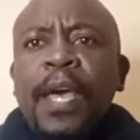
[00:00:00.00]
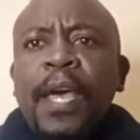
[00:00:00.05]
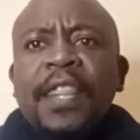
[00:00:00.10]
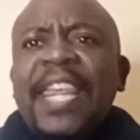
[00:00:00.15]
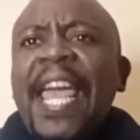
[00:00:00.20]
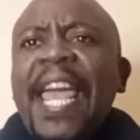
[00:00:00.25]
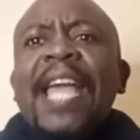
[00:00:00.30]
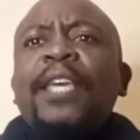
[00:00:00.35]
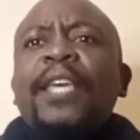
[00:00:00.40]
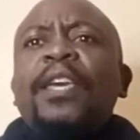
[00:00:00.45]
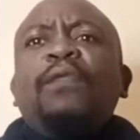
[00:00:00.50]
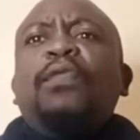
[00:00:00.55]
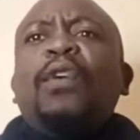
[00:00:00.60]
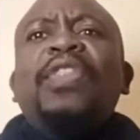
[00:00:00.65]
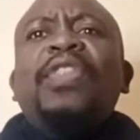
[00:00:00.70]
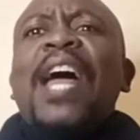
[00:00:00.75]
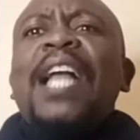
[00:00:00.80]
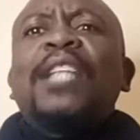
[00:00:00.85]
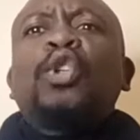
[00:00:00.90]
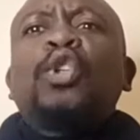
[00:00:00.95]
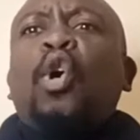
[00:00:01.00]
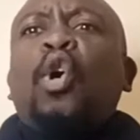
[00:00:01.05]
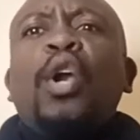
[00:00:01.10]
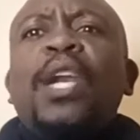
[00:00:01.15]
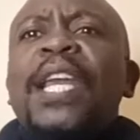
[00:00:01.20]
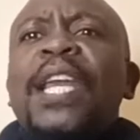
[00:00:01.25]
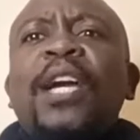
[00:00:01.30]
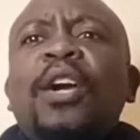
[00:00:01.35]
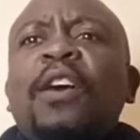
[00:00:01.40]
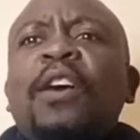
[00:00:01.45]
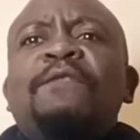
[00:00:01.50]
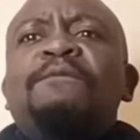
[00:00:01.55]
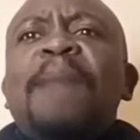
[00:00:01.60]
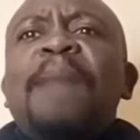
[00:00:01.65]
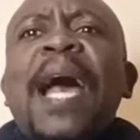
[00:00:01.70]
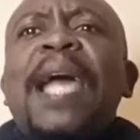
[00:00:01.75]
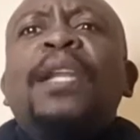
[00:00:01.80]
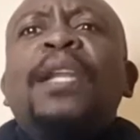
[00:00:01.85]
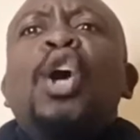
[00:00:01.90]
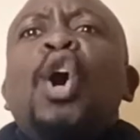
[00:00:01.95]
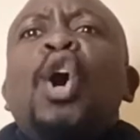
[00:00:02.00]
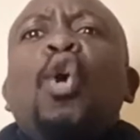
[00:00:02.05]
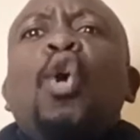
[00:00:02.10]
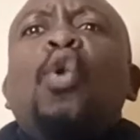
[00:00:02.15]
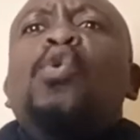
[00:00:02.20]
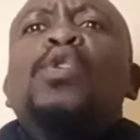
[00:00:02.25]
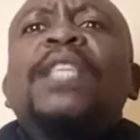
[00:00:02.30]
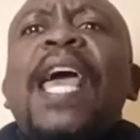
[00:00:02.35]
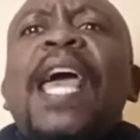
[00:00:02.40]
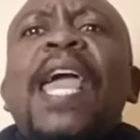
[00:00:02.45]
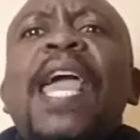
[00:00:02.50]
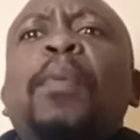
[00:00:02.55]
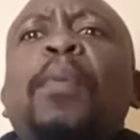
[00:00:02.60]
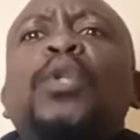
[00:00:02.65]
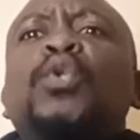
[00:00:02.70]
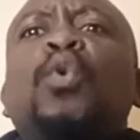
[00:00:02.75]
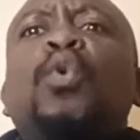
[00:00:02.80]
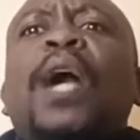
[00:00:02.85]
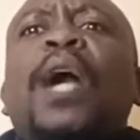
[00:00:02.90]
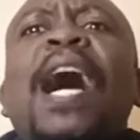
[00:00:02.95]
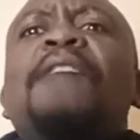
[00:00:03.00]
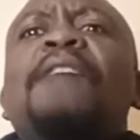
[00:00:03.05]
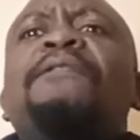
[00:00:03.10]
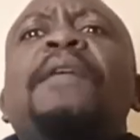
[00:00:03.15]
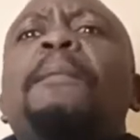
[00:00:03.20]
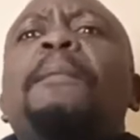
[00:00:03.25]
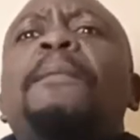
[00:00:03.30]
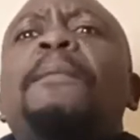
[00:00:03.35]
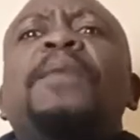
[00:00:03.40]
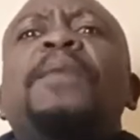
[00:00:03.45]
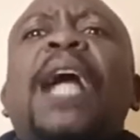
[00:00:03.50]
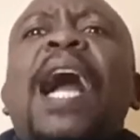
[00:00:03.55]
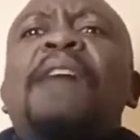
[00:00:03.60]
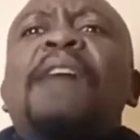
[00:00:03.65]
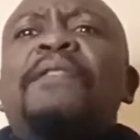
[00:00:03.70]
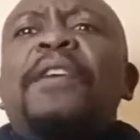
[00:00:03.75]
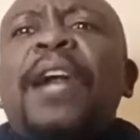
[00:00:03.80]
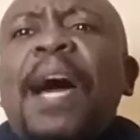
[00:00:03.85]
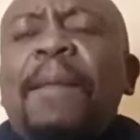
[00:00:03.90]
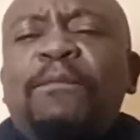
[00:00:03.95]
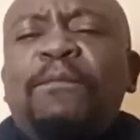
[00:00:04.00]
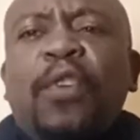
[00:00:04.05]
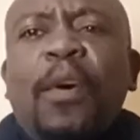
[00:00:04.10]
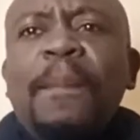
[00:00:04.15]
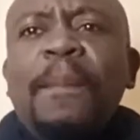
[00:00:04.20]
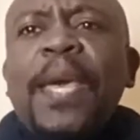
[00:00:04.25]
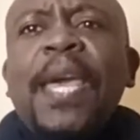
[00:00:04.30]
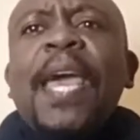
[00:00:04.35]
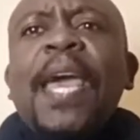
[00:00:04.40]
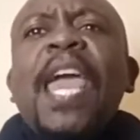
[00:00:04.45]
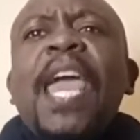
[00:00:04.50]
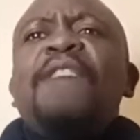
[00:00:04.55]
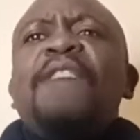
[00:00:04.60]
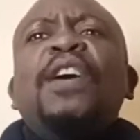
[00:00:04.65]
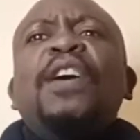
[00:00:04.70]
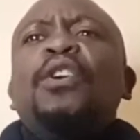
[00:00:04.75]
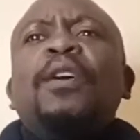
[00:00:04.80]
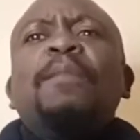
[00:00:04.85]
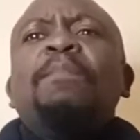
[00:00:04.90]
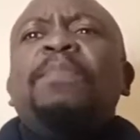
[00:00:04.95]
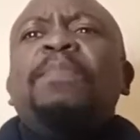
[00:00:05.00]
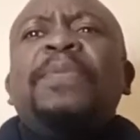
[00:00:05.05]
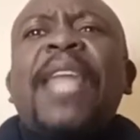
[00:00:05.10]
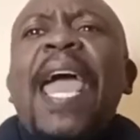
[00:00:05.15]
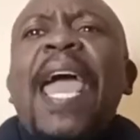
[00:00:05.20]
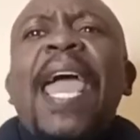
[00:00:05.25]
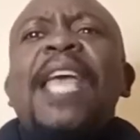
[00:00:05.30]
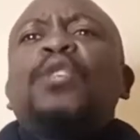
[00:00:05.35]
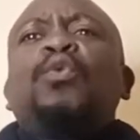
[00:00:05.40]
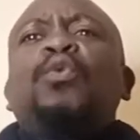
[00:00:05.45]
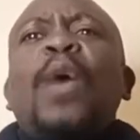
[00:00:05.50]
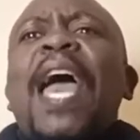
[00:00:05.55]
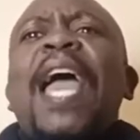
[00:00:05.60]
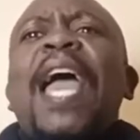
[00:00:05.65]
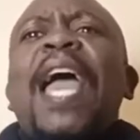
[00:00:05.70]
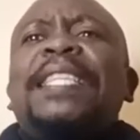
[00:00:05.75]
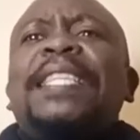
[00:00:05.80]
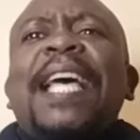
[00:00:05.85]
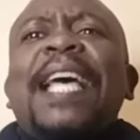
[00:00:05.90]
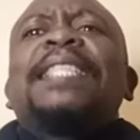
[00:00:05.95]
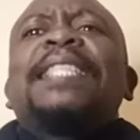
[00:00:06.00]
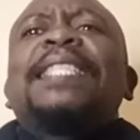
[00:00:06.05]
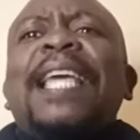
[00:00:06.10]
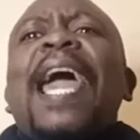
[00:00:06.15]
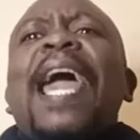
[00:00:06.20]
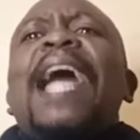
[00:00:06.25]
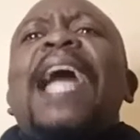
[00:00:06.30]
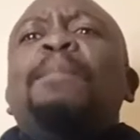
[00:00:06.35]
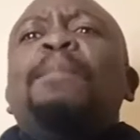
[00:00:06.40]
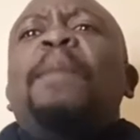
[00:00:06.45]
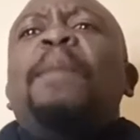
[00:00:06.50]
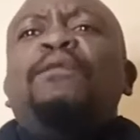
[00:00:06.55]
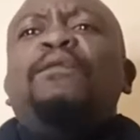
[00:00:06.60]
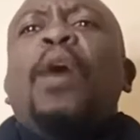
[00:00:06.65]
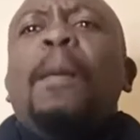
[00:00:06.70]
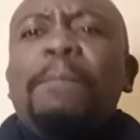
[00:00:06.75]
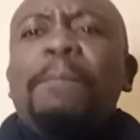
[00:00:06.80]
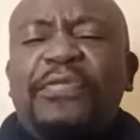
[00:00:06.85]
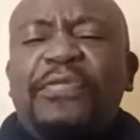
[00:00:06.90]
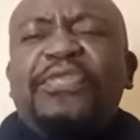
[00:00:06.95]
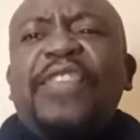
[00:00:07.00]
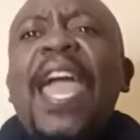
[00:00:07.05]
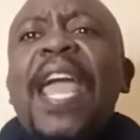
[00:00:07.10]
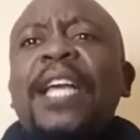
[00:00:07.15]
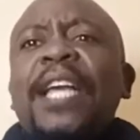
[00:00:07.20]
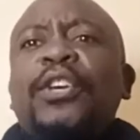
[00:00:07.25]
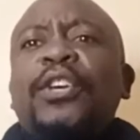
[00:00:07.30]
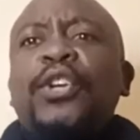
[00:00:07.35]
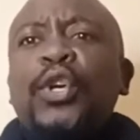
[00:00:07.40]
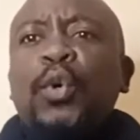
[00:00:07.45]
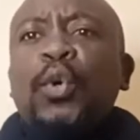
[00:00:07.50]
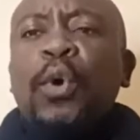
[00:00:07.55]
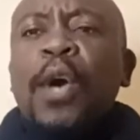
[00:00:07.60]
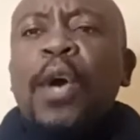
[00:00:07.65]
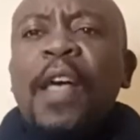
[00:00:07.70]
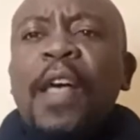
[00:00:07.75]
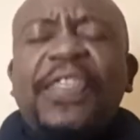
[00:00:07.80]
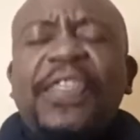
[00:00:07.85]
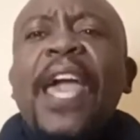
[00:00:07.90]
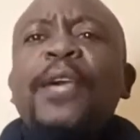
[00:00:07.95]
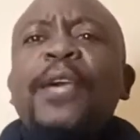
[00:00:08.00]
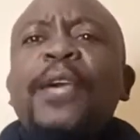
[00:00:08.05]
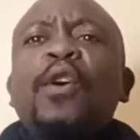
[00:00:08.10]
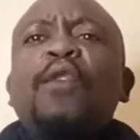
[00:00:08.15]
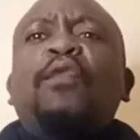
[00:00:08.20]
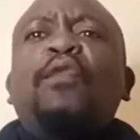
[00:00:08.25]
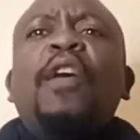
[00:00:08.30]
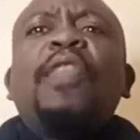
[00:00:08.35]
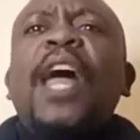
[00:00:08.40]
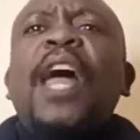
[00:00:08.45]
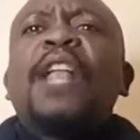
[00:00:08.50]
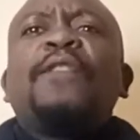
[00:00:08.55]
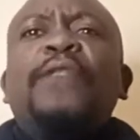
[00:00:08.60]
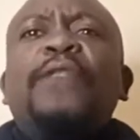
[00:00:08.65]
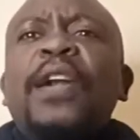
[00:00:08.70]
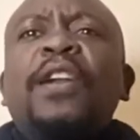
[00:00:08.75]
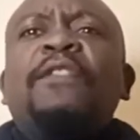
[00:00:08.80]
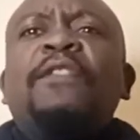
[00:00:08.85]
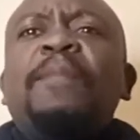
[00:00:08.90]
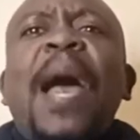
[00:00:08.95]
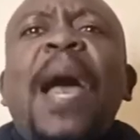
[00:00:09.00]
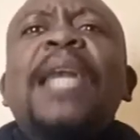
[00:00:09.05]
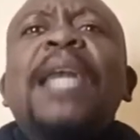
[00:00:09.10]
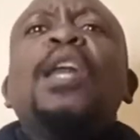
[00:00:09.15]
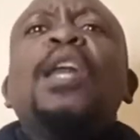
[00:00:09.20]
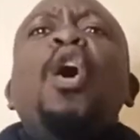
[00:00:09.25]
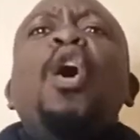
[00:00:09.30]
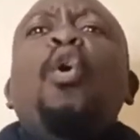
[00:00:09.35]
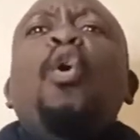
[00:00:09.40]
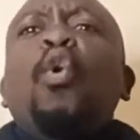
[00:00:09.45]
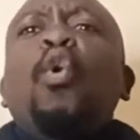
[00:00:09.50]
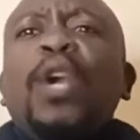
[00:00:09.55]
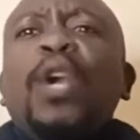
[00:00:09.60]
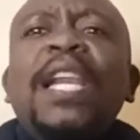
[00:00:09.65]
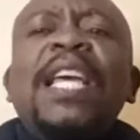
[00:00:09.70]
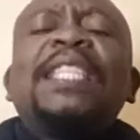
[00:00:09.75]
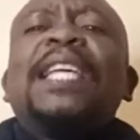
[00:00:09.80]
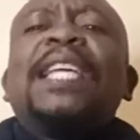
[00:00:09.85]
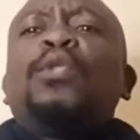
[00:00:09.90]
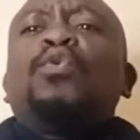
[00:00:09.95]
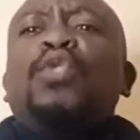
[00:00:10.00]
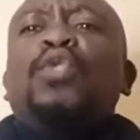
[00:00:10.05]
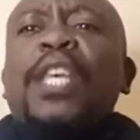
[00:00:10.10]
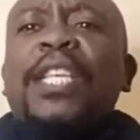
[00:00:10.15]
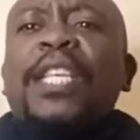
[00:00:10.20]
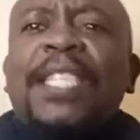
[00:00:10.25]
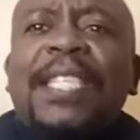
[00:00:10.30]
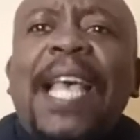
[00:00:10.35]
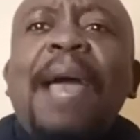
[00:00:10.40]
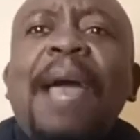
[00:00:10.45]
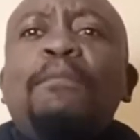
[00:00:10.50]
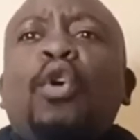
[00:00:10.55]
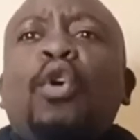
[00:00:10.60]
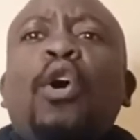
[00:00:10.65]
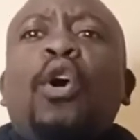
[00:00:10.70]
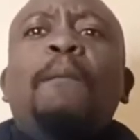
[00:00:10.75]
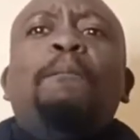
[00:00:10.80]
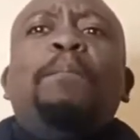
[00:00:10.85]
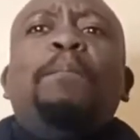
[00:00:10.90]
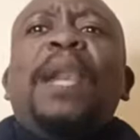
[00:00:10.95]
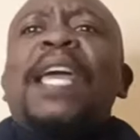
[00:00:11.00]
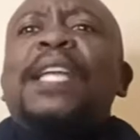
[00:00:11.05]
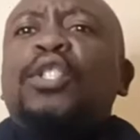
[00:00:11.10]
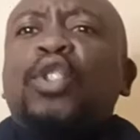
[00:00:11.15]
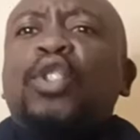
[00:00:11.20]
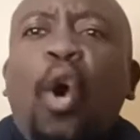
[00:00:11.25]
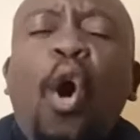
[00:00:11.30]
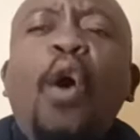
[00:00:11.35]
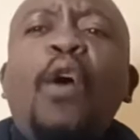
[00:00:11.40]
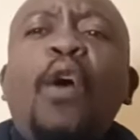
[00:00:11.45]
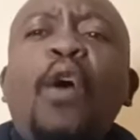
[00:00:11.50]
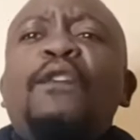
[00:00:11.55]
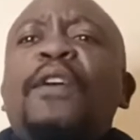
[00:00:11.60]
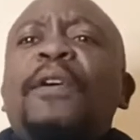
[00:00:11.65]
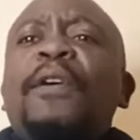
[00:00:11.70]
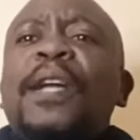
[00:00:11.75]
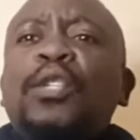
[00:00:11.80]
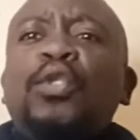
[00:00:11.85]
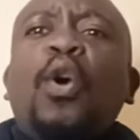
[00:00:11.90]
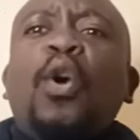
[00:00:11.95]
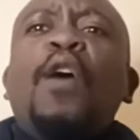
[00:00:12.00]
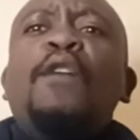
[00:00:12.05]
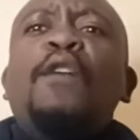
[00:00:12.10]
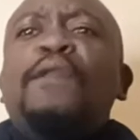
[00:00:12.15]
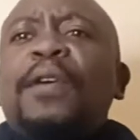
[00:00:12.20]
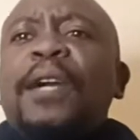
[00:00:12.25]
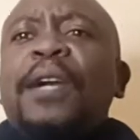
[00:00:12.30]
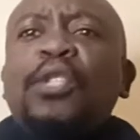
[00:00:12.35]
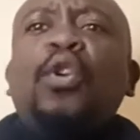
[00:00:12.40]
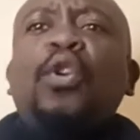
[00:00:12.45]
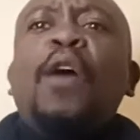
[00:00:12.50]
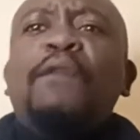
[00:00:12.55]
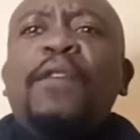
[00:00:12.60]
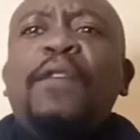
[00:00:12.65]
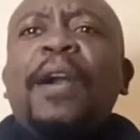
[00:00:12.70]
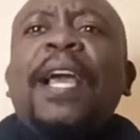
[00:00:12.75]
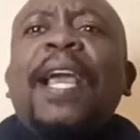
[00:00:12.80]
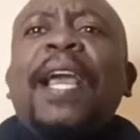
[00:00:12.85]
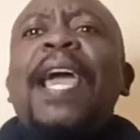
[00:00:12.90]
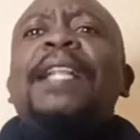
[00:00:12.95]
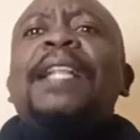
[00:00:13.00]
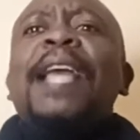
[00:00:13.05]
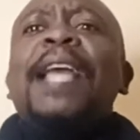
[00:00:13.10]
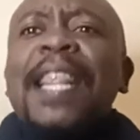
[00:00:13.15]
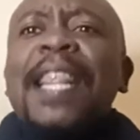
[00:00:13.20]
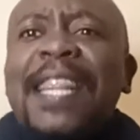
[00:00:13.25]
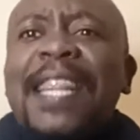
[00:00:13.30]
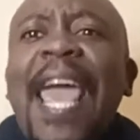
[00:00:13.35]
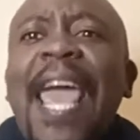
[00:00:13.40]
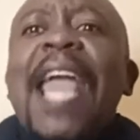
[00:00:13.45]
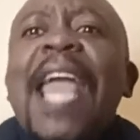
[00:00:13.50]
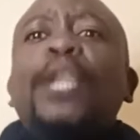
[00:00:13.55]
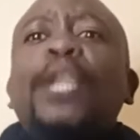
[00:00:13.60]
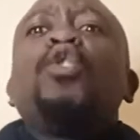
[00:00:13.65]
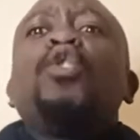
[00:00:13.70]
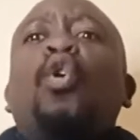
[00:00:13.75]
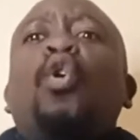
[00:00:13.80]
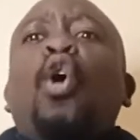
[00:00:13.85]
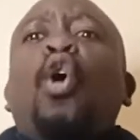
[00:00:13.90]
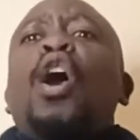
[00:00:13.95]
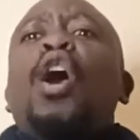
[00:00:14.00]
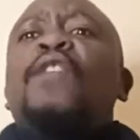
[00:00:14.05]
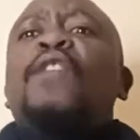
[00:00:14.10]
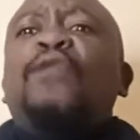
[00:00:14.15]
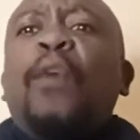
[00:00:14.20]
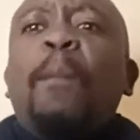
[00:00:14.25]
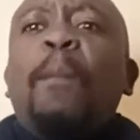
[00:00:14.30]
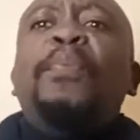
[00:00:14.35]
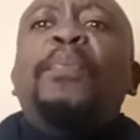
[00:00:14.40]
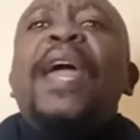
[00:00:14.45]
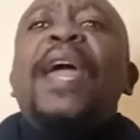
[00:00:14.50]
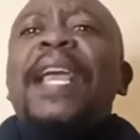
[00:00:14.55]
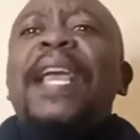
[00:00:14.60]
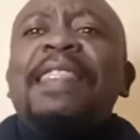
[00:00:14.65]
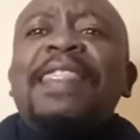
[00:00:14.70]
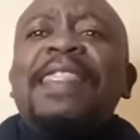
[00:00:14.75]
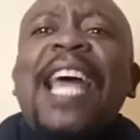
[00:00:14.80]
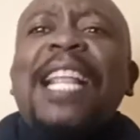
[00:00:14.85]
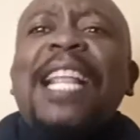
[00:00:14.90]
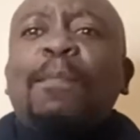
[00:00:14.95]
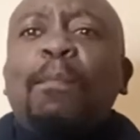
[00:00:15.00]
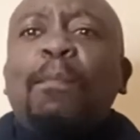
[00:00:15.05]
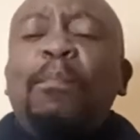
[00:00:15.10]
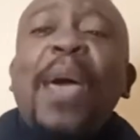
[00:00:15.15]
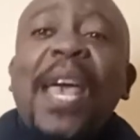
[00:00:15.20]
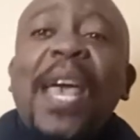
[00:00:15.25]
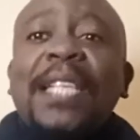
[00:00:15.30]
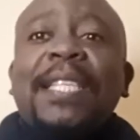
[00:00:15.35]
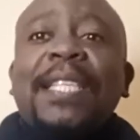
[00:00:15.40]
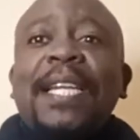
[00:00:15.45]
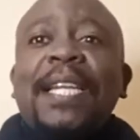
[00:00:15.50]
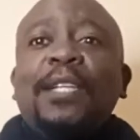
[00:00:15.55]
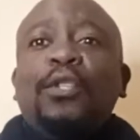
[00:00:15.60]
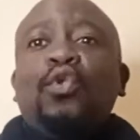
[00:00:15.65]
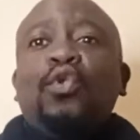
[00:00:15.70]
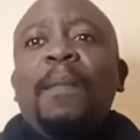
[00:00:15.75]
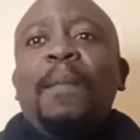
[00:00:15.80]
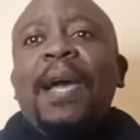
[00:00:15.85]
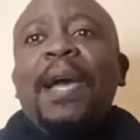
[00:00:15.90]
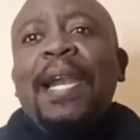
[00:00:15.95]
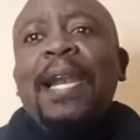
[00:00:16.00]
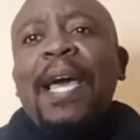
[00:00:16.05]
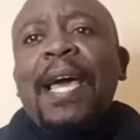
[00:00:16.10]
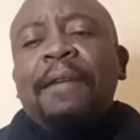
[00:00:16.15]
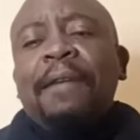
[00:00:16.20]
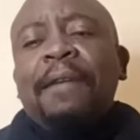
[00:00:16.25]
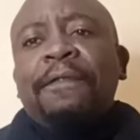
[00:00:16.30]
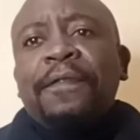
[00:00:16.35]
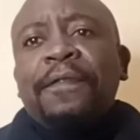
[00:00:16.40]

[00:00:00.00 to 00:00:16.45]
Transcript: Thank you for that colleague of mine who's able to cover, cover up for me even on days where I just can't perform. Thank you. Thank you for that friend of mine who listened to the same complaint over and over and over again Thank you, God, for bringing that person into my life.